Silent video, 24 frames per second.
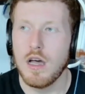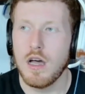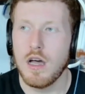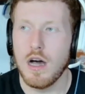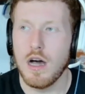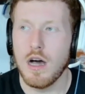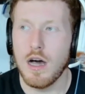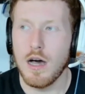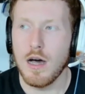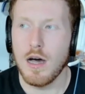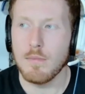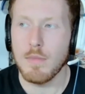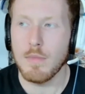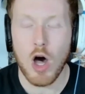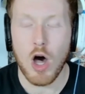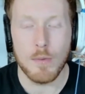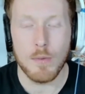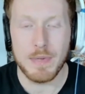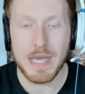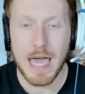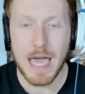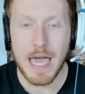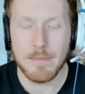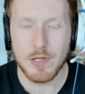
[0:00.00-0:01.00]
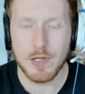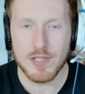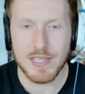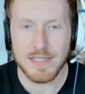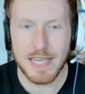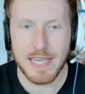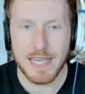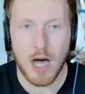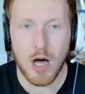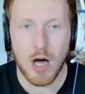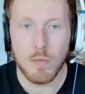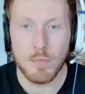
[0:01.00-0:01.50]
I'll be able to
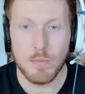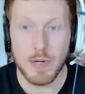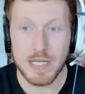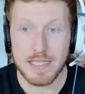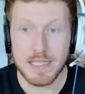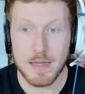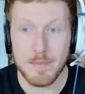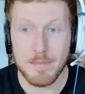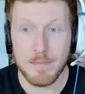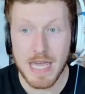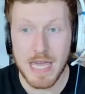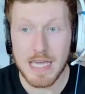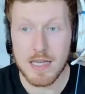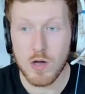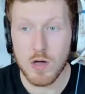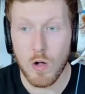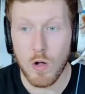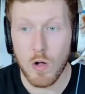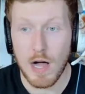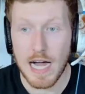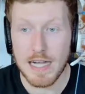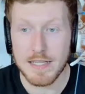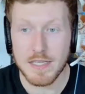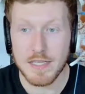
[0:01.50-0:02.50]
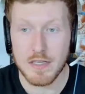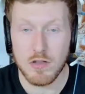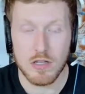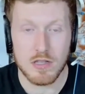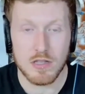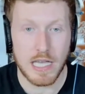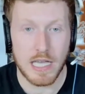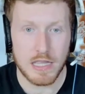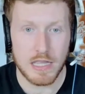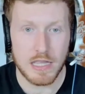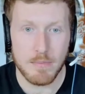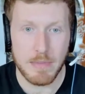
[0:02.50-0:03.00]
tell. But to me, Cole Hudson looked
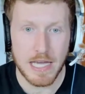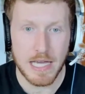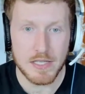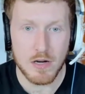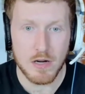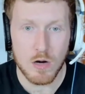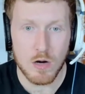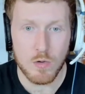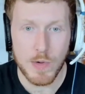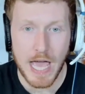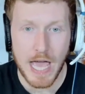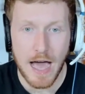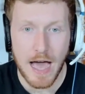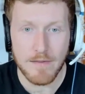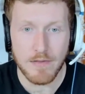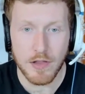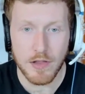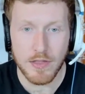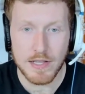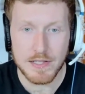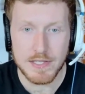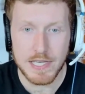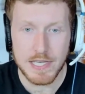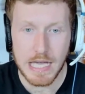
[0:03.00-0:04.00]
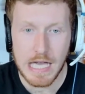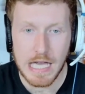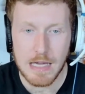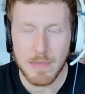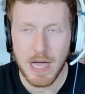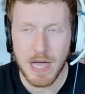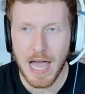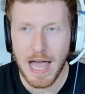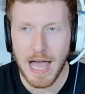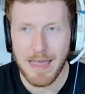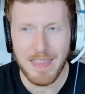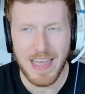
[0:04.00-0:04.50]
like the best guard we have on the
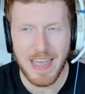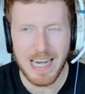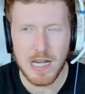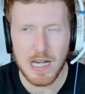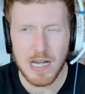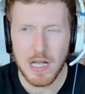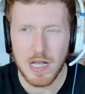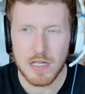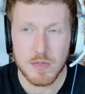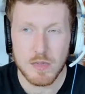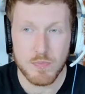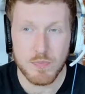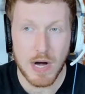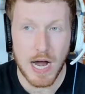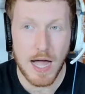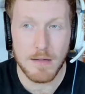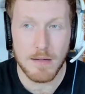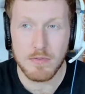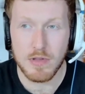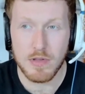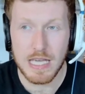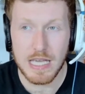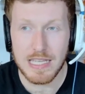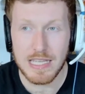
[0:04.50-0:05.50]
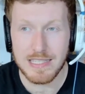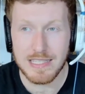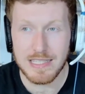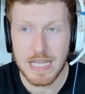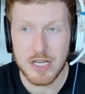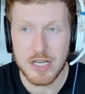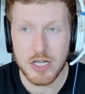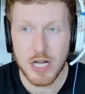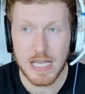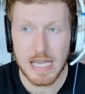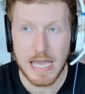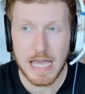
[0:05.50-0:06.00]
team. And then it's probably
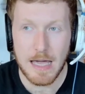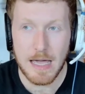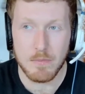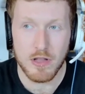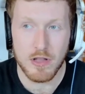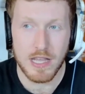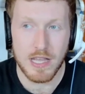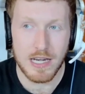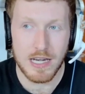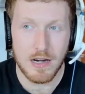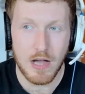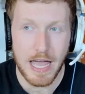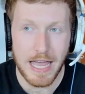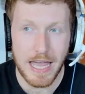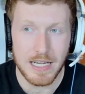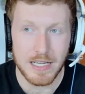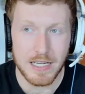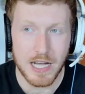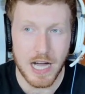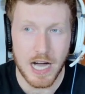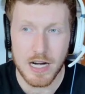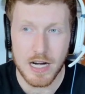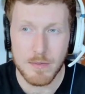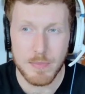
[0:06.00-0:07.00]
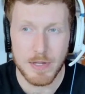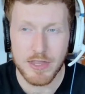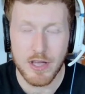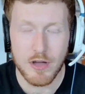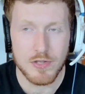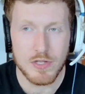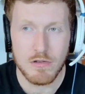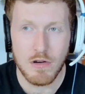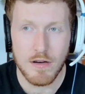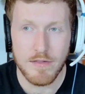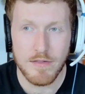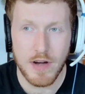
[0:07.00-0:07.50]
DJ Campbell and then Hayden Connor, but
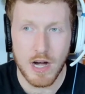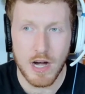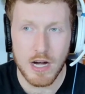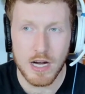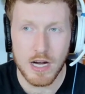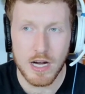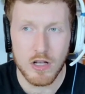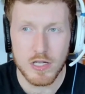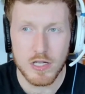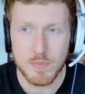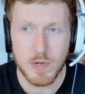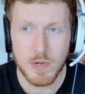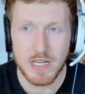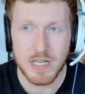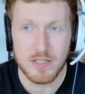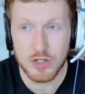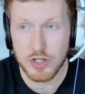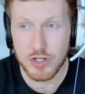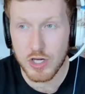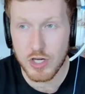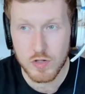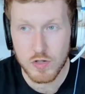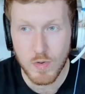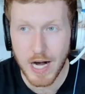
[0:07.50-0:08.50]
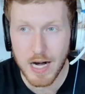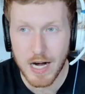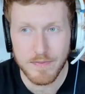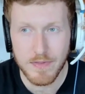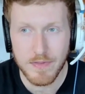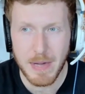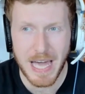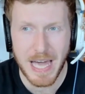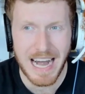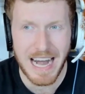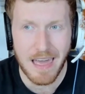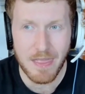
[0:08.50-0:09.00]
those two are very close. But just right off the
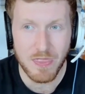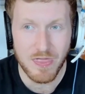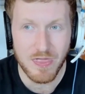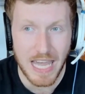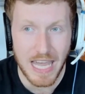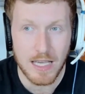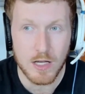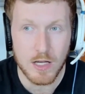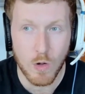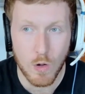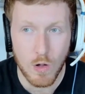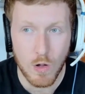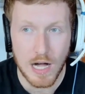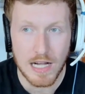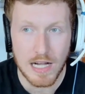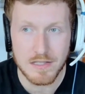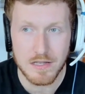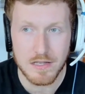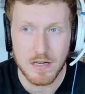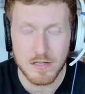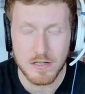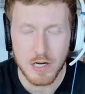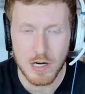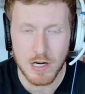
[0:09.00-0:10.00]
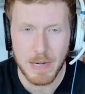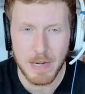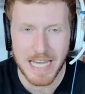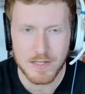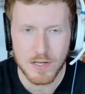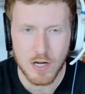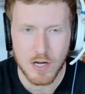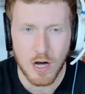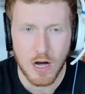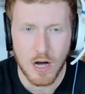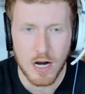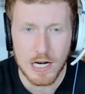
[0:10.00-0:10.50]
bat, I think Cole Hudson is our
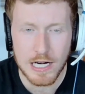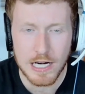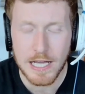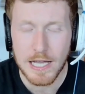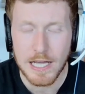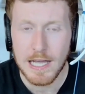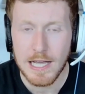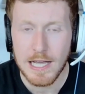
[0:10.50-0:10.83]
best guard.